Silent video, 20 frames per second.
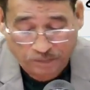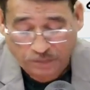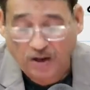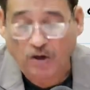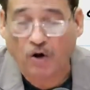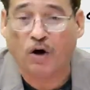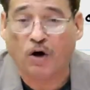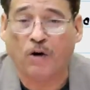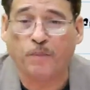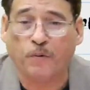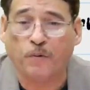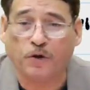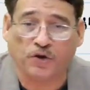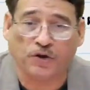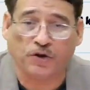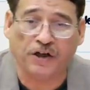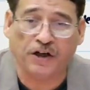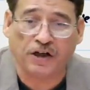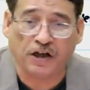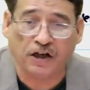
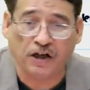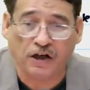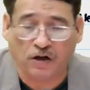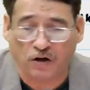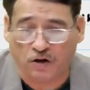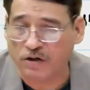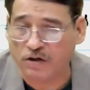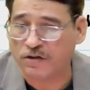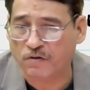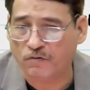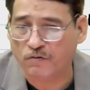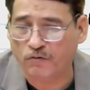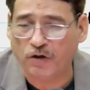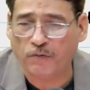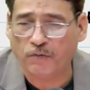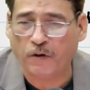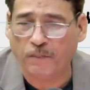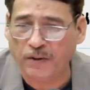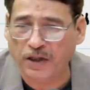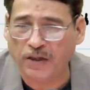opportunity loss. What
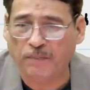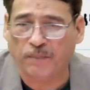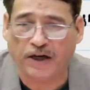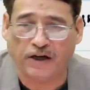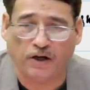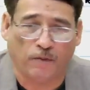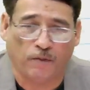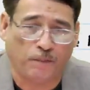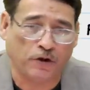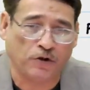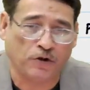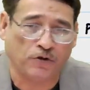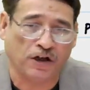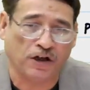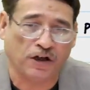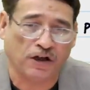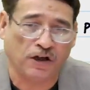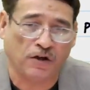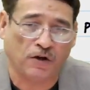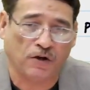we mean by
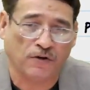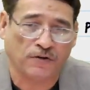opportunity loss?